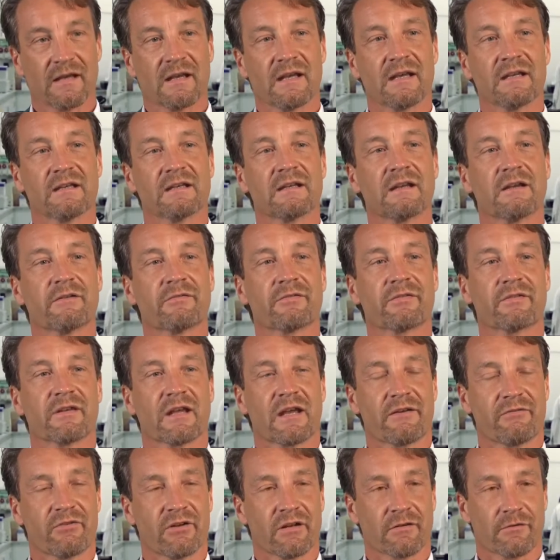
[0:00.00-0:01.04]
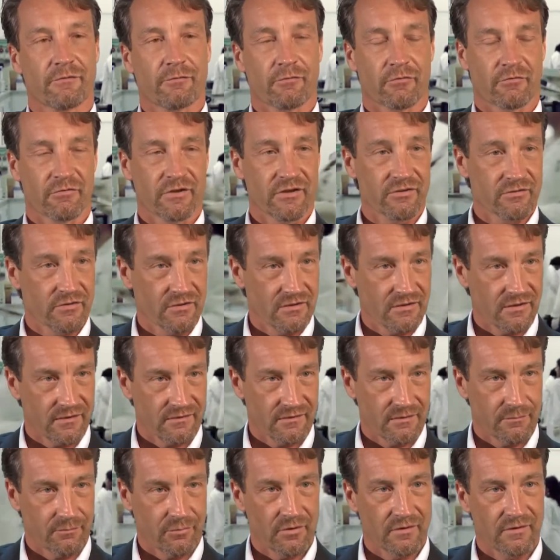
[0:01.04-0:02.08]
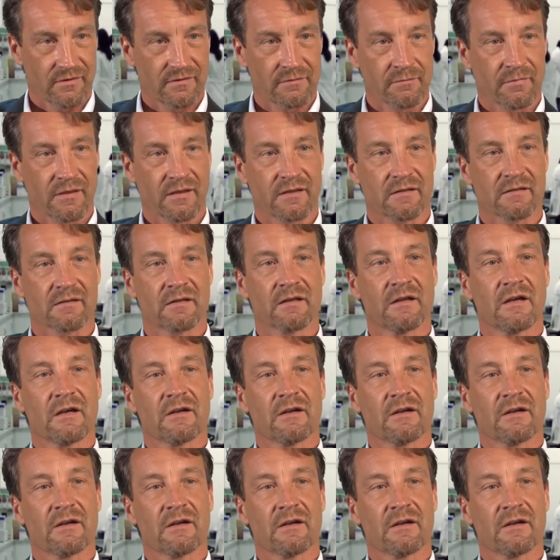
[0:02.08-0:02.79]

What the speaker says: It gives evidence for regional cluster policymakers